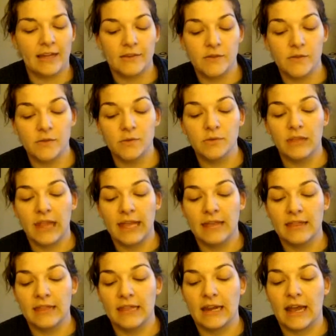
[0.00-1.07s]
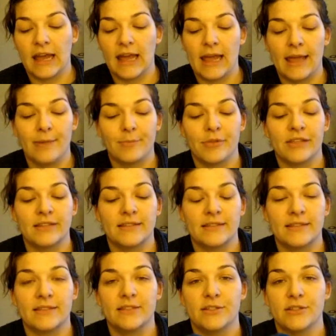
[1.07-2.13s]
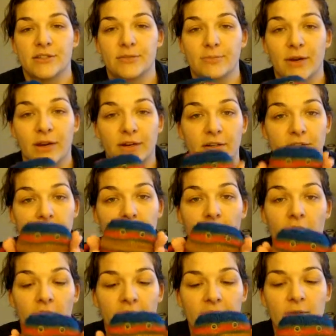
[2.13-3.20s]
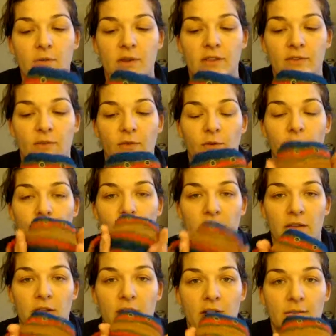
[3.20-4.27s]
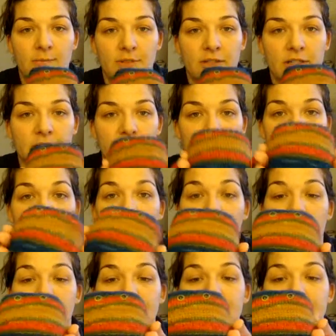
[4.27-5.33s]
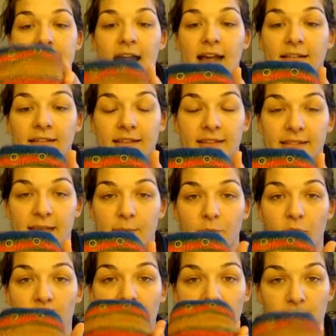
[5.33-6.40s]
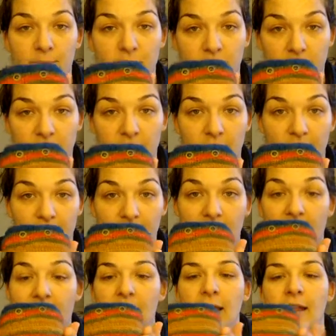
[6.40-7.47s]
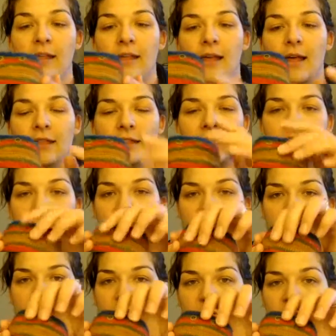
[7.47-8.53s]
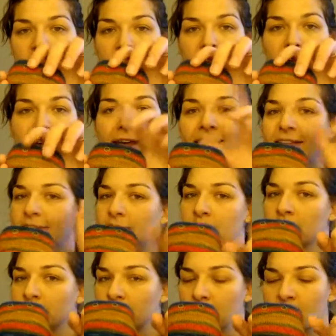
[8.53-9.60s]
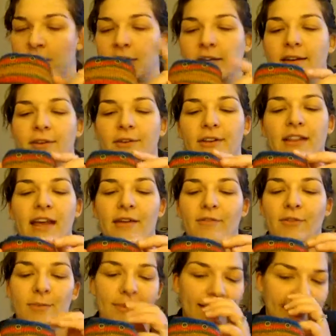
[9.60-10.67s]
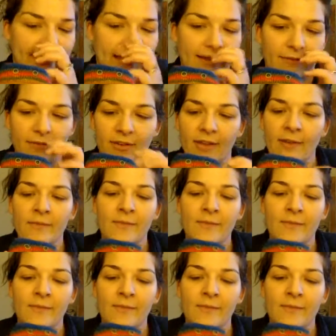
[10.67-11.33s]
I do like that I place stitch markers, the locking ones, for where the arms are, so they are at exactly the same point. I'm certain about that. Less certain about the eyes. Should have noted that for myself.